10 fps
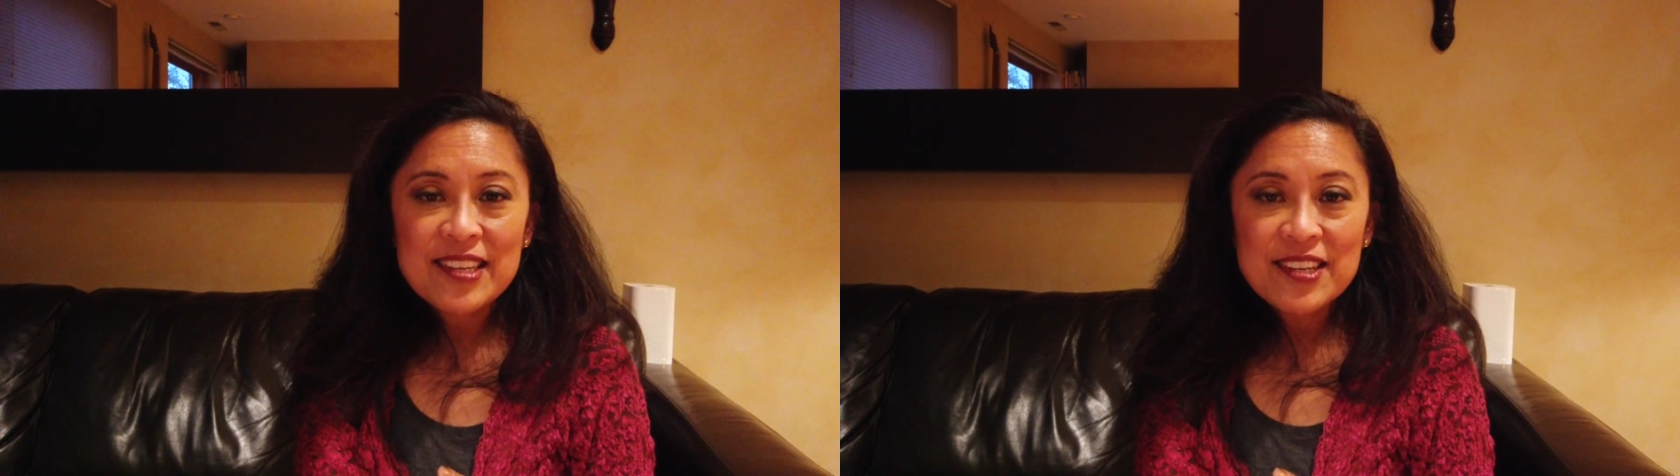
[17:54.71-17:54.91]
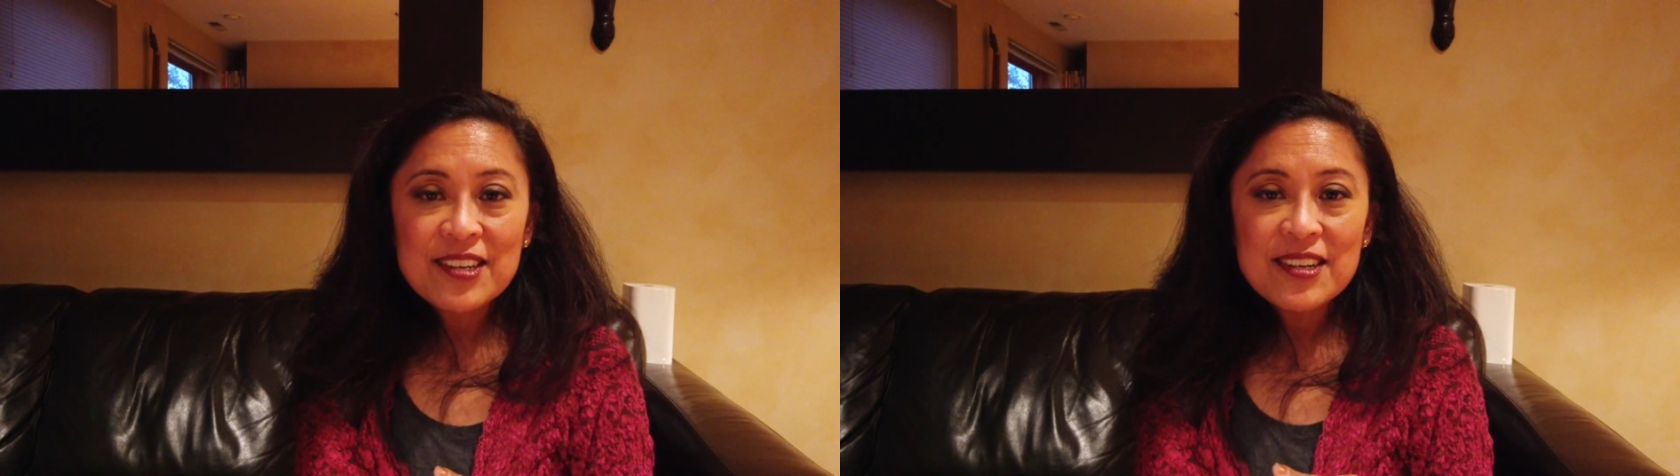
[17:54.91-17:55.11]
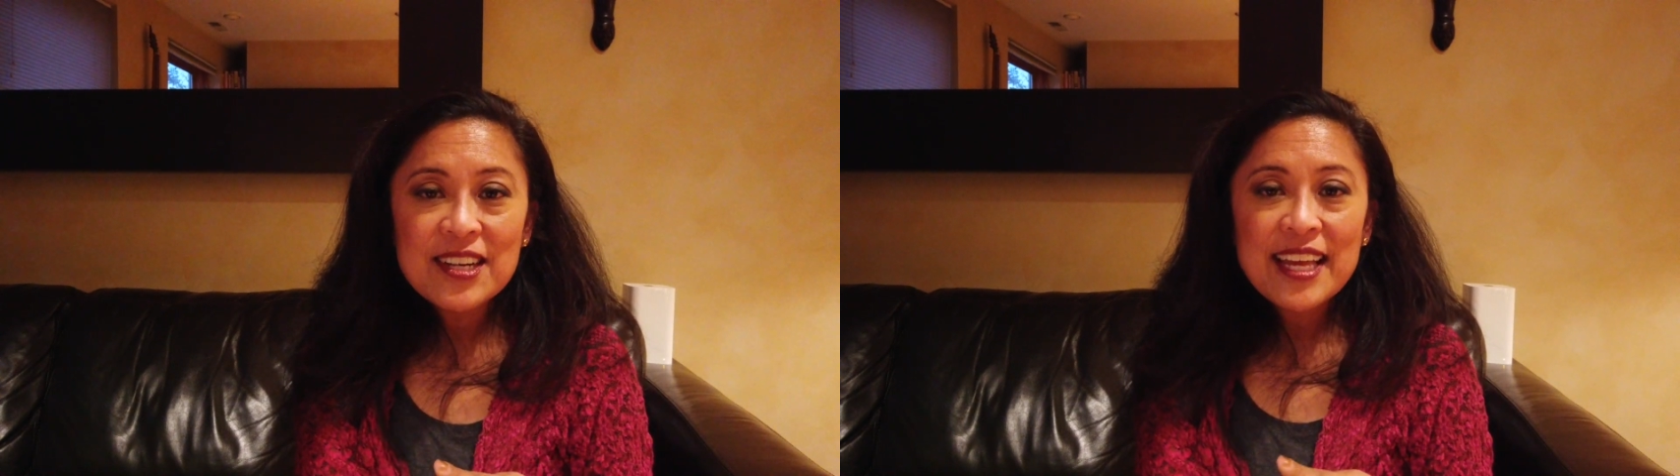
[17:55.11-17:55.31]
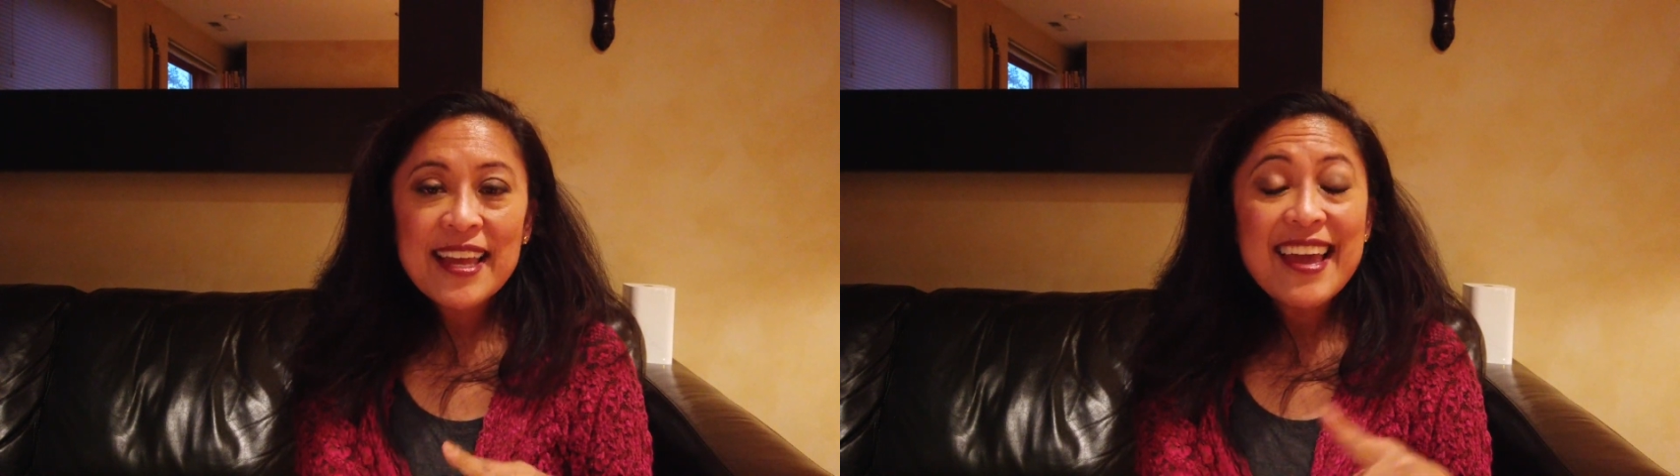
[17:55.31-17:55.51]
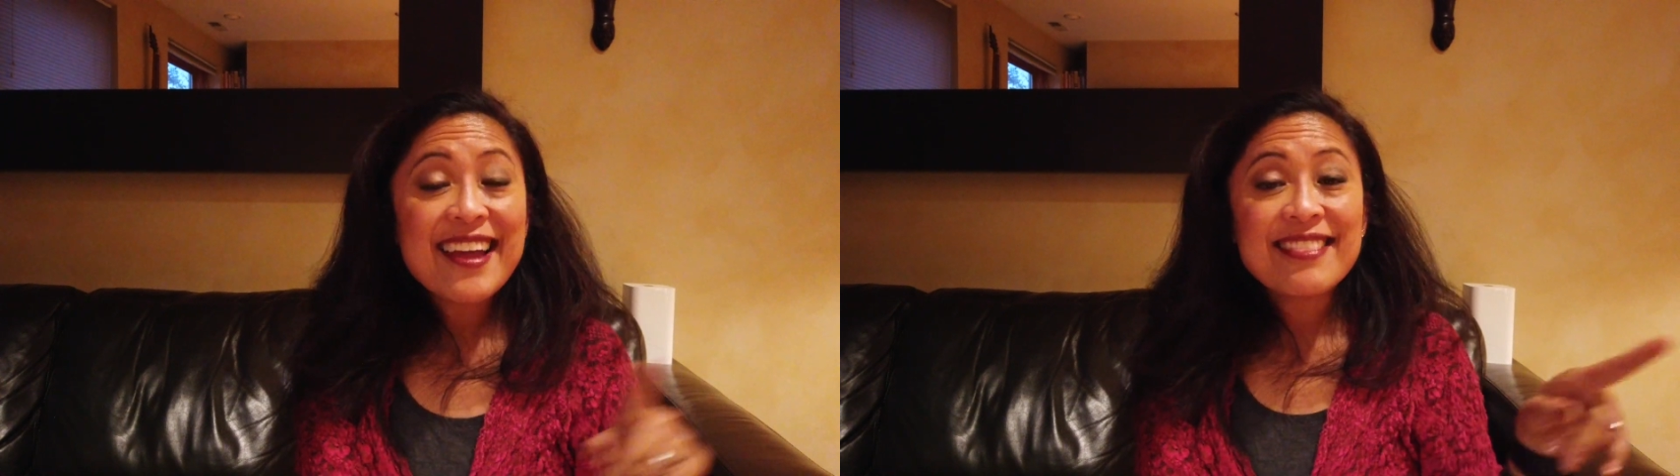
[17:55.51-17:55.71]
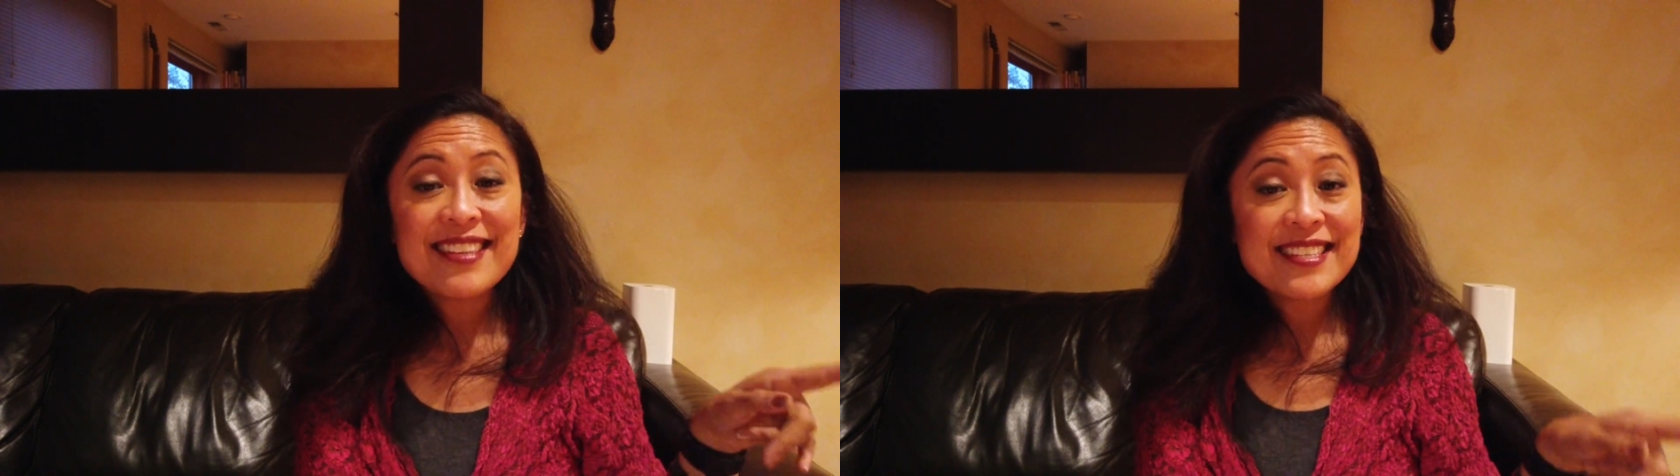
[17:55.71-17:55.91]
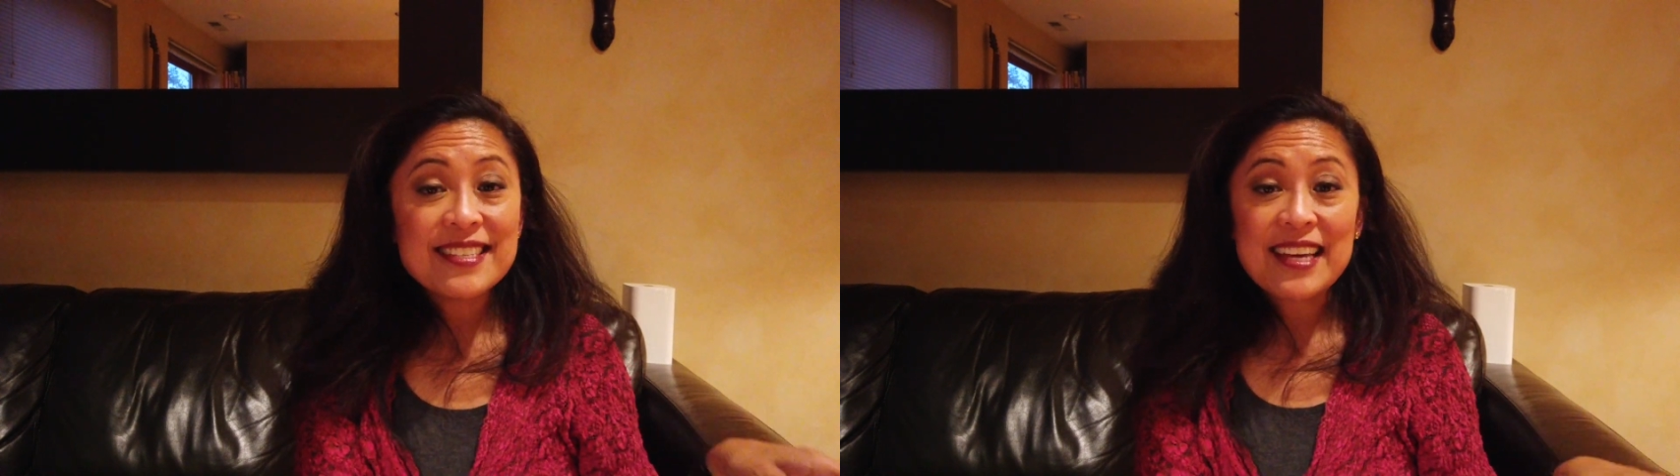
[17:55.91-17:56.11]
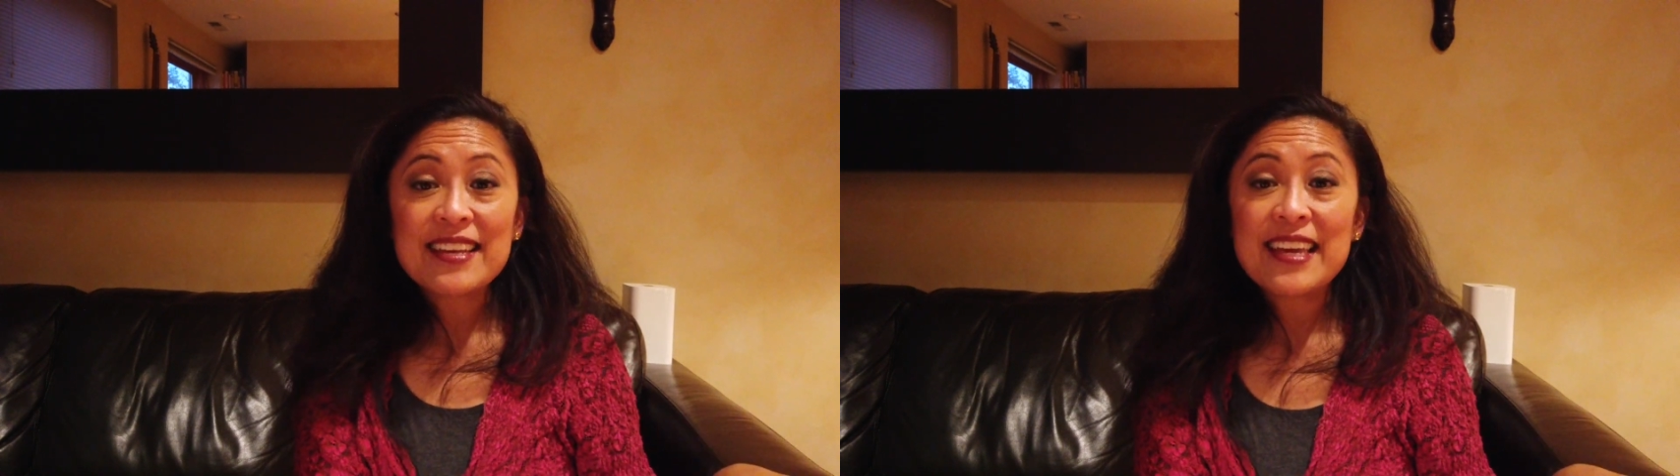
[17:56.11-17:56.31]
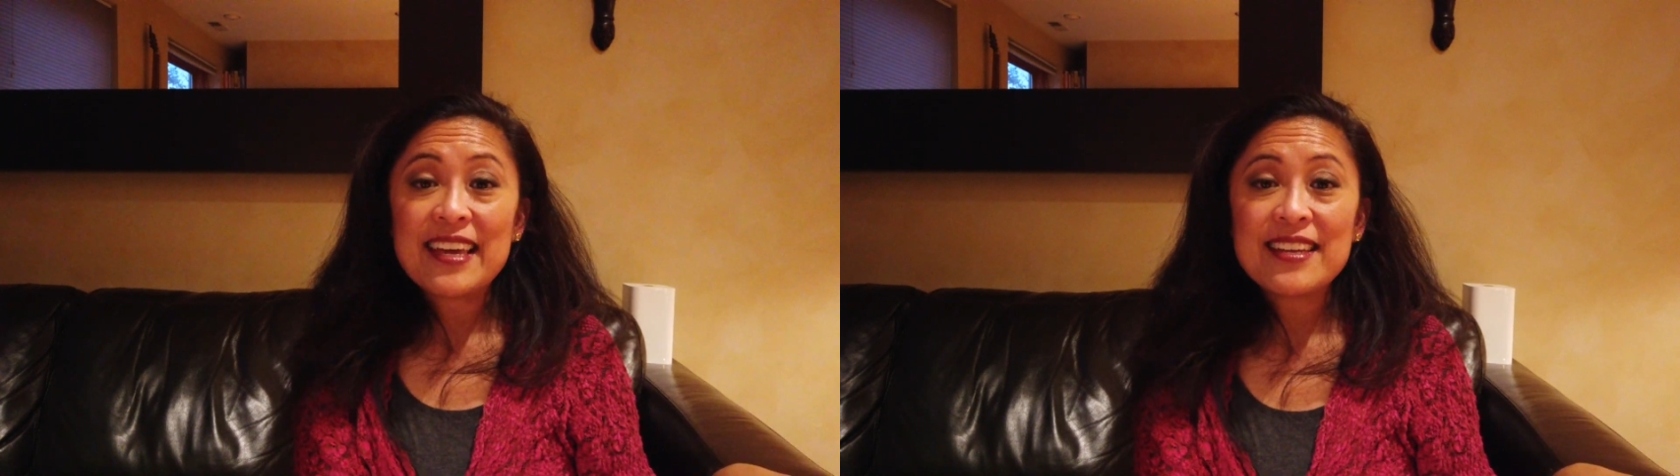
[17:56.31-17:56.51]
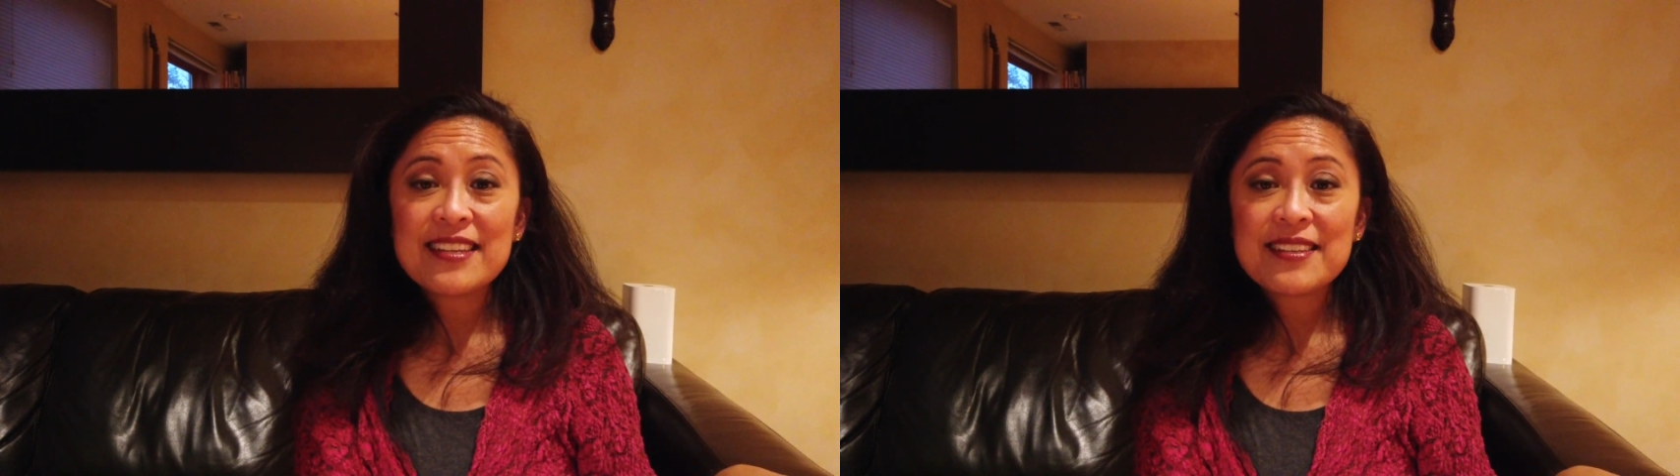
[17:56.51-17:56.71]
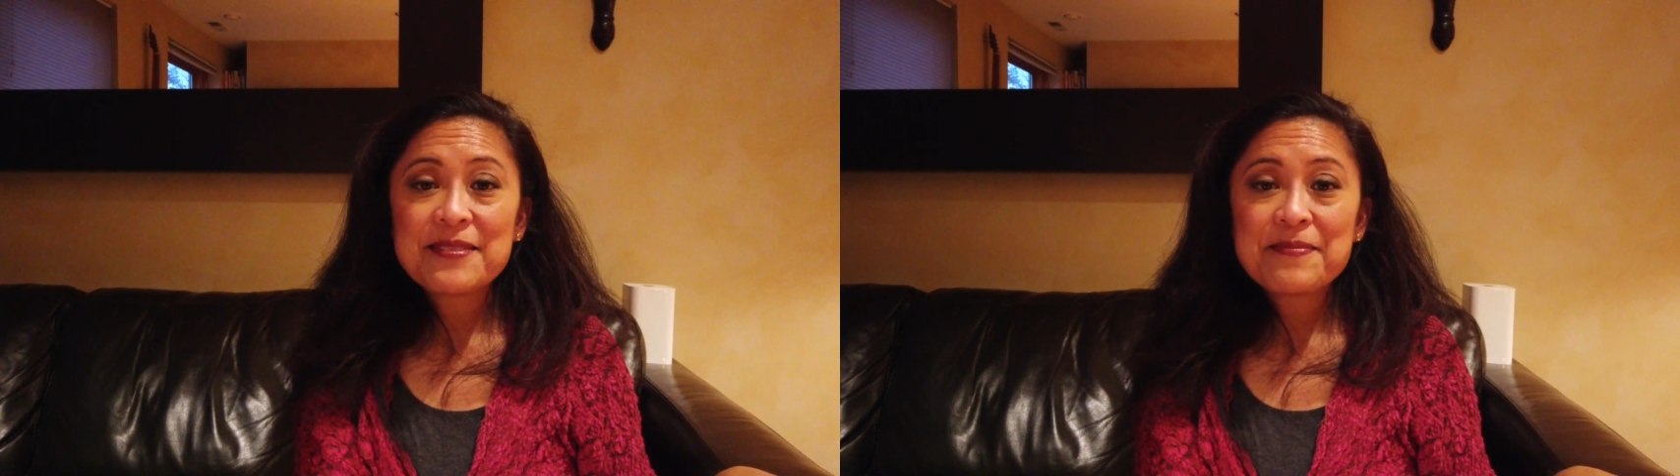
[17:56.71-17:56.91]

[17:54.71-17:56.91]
year and this decade?